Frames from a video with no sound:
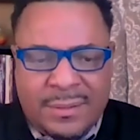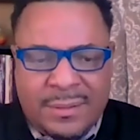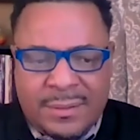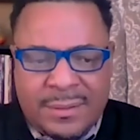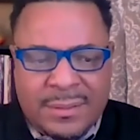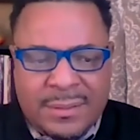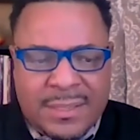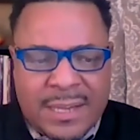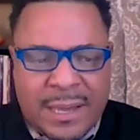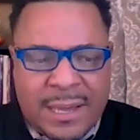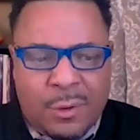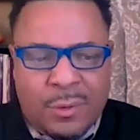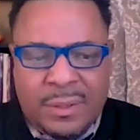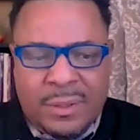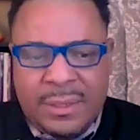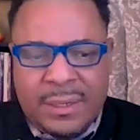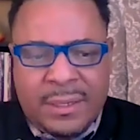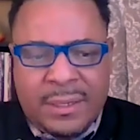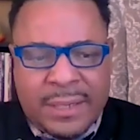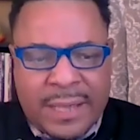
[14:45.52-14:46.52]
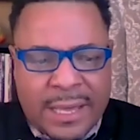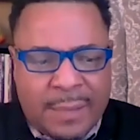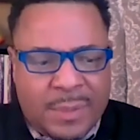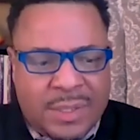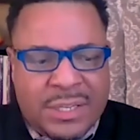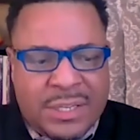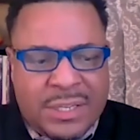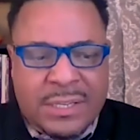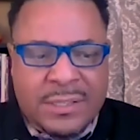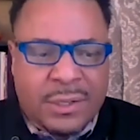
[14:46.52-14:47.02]
there's not only a
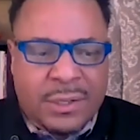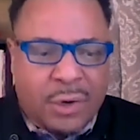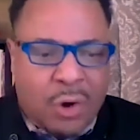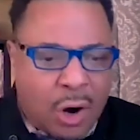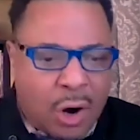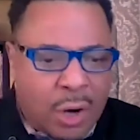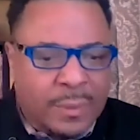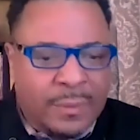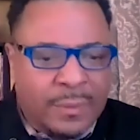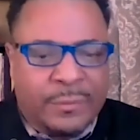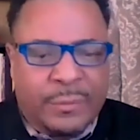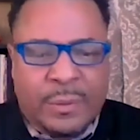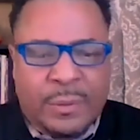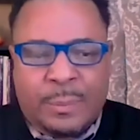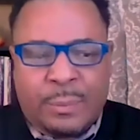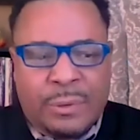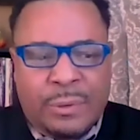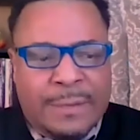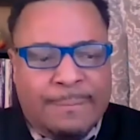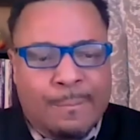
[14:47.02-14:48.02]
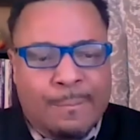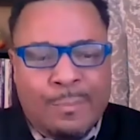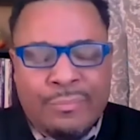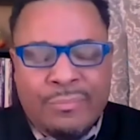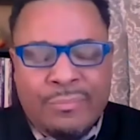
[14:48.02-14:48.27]
climate change, a carbon footprint,